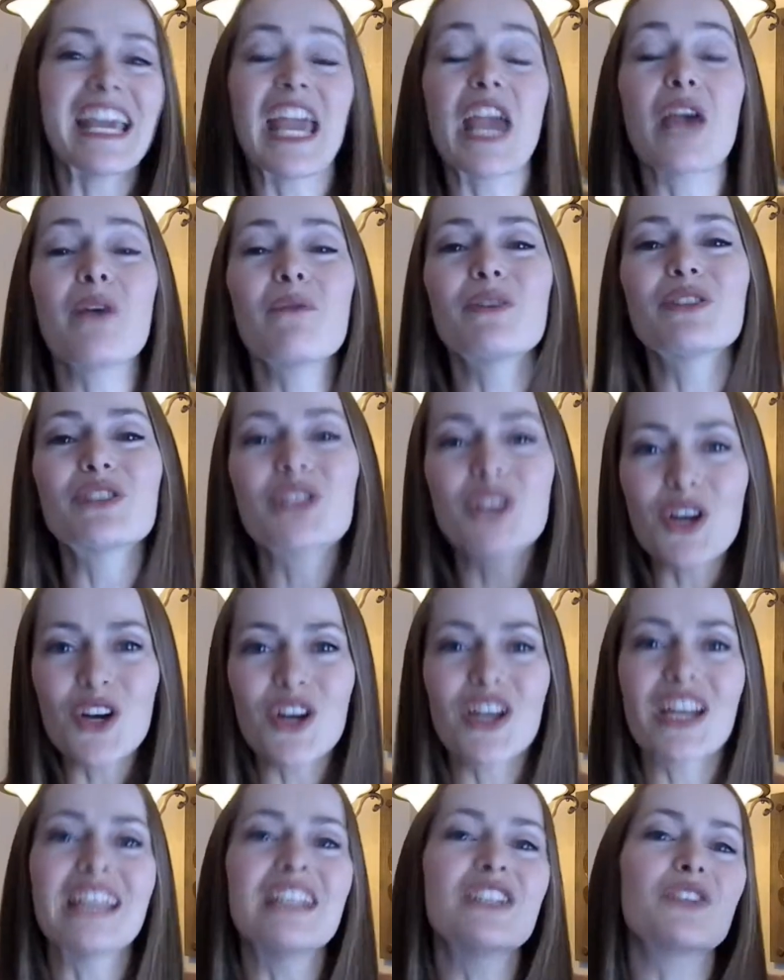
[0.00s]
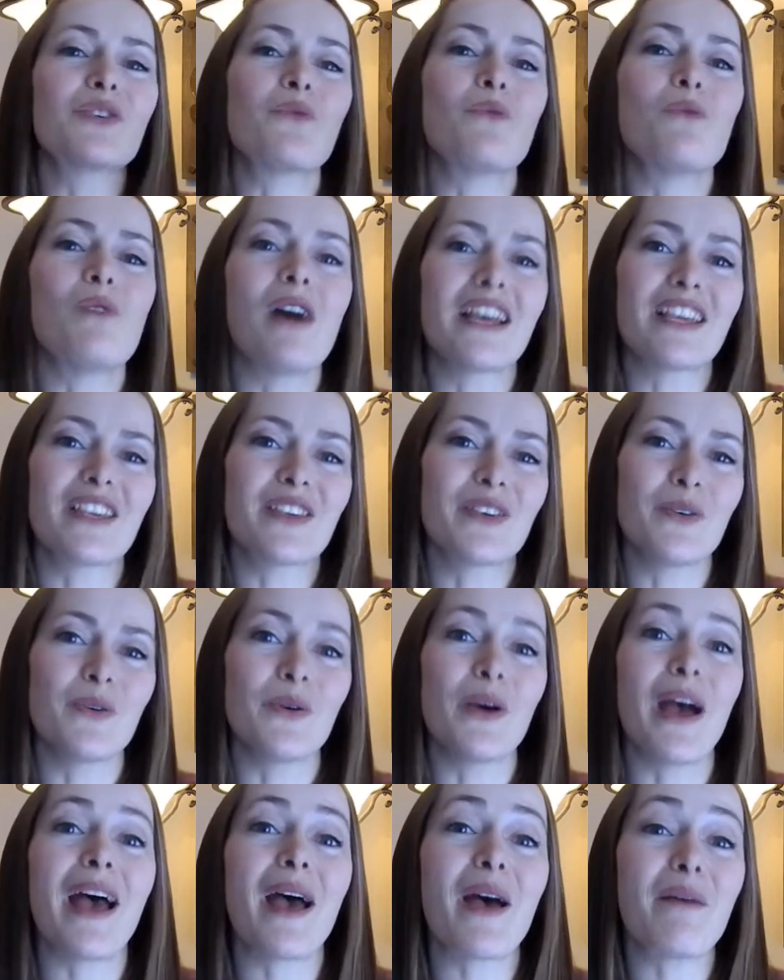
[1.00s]
It will turn into what
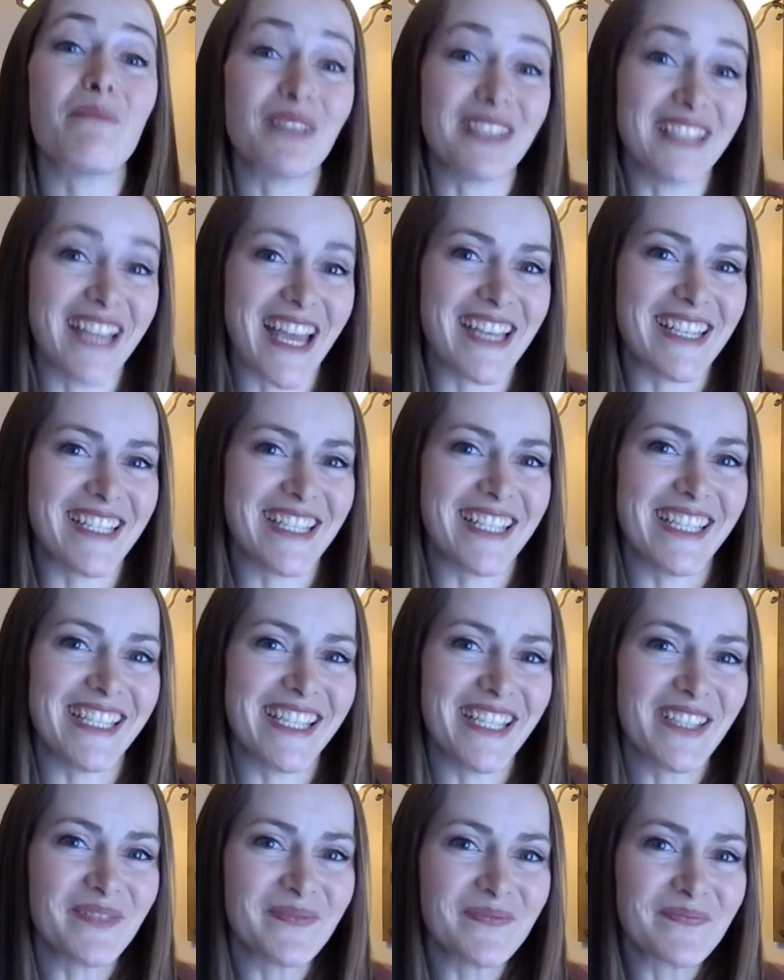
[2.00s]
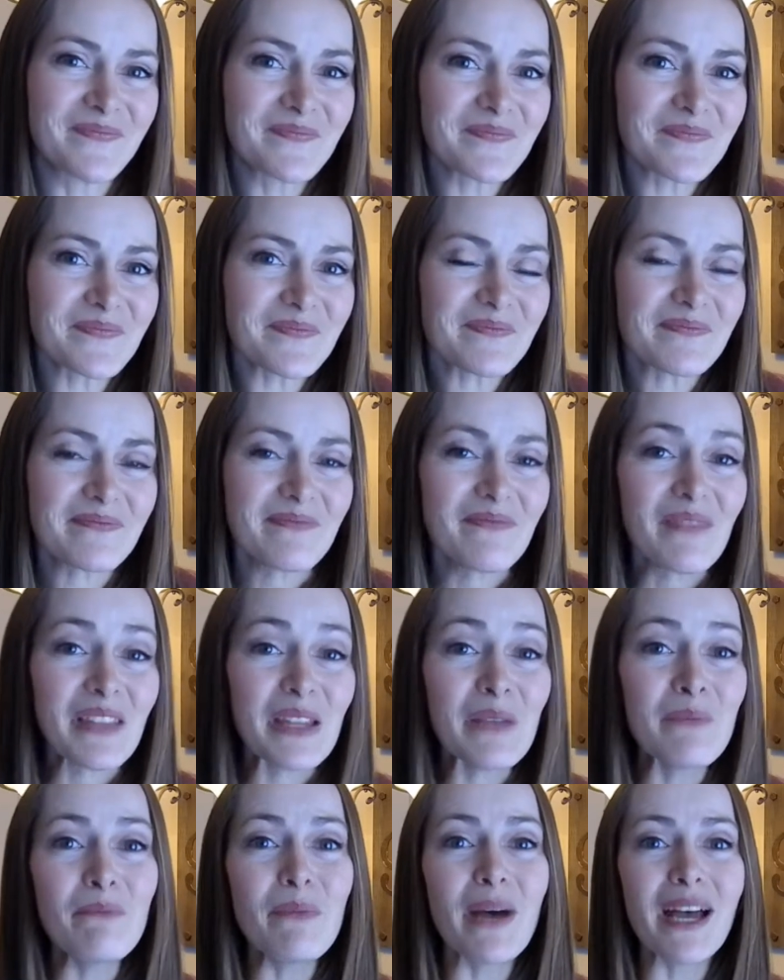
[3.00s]
you planted.
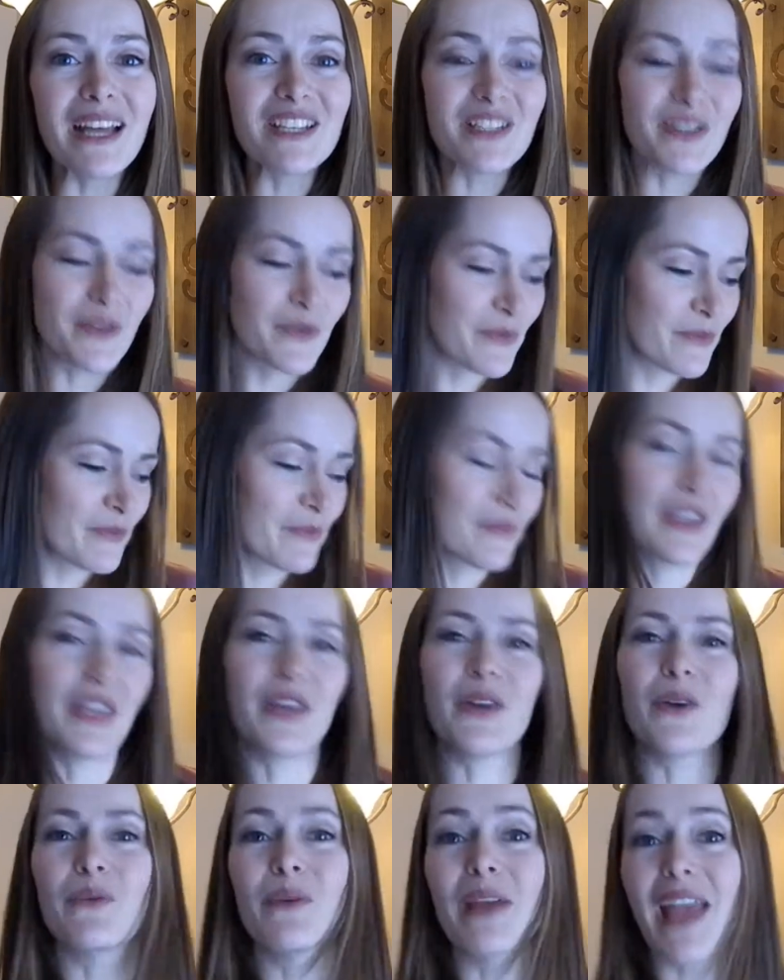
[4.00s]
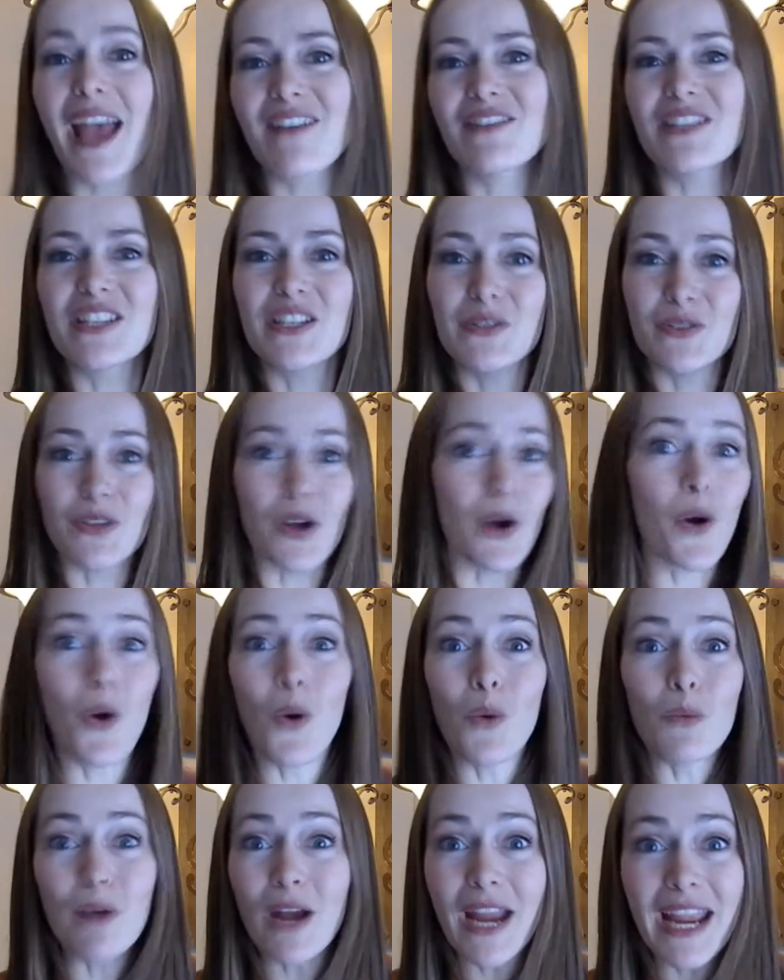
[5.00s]
But we have to use our
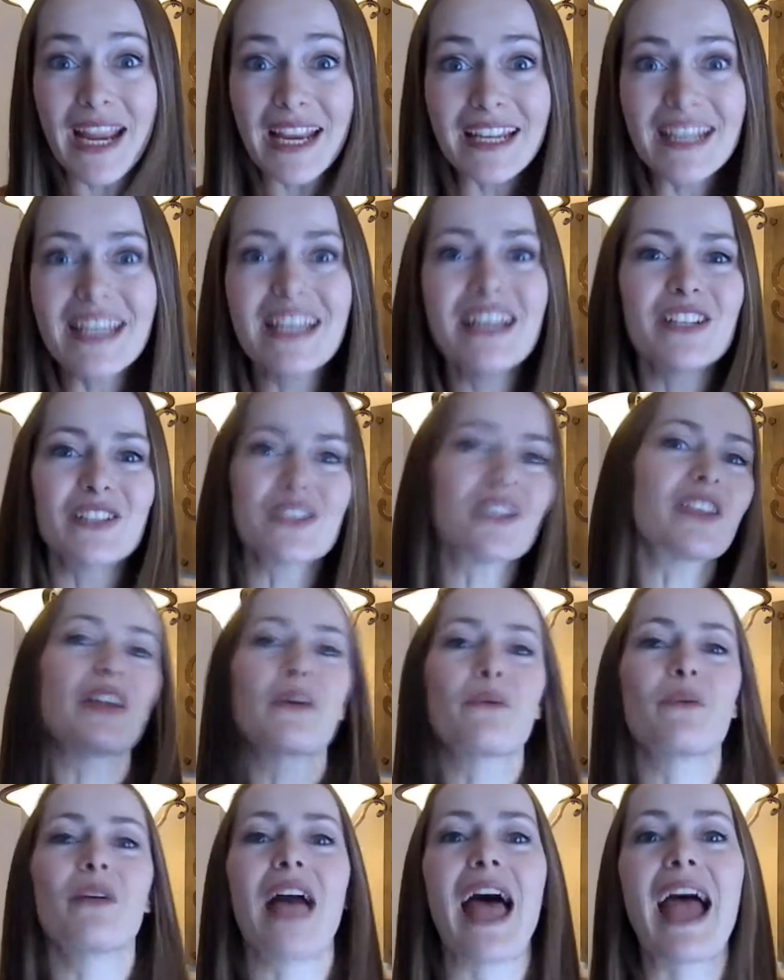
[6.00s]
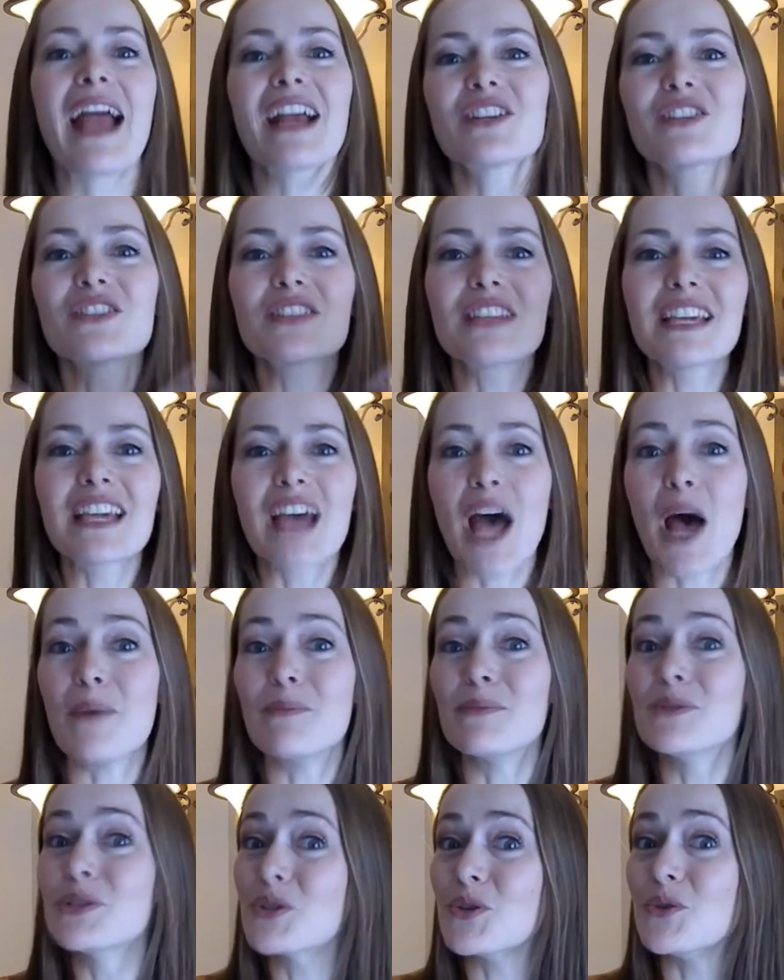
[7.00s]
whole brain so that it will actually
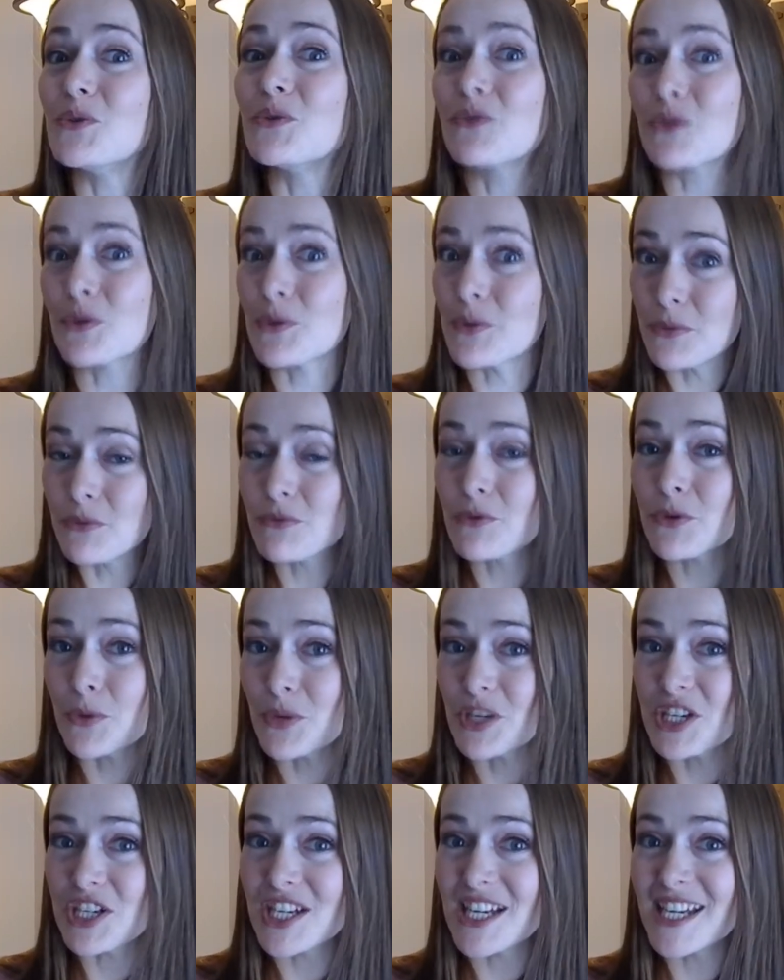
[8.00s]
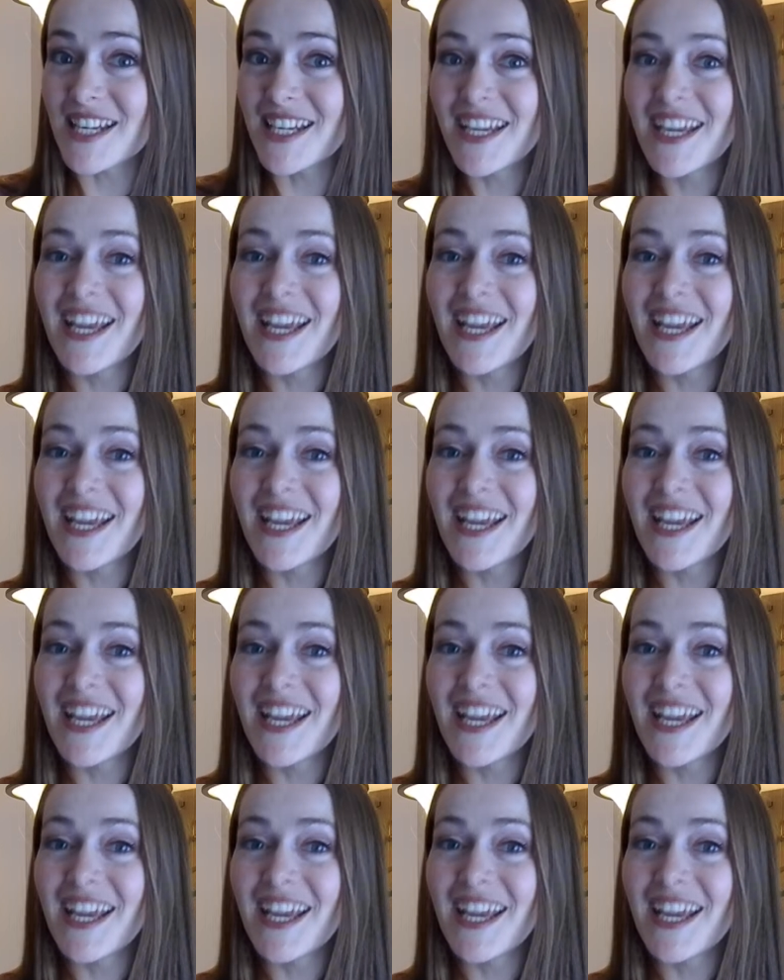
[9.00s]
come to fruition.